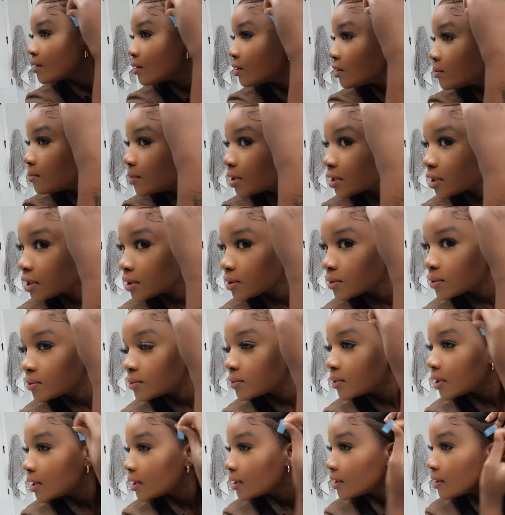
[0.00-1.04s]
on mette
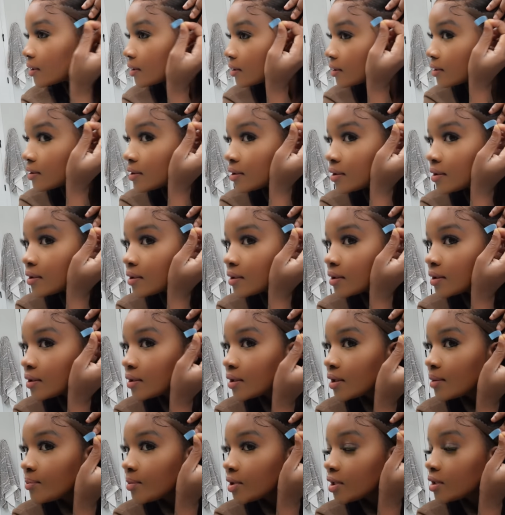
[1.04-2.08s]
glou an.
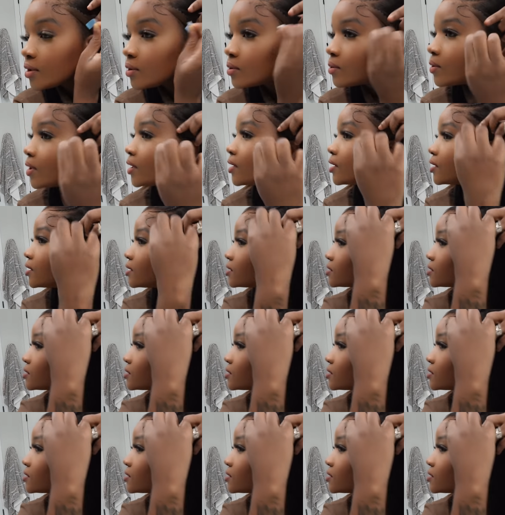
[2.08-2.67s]
An mette glou an an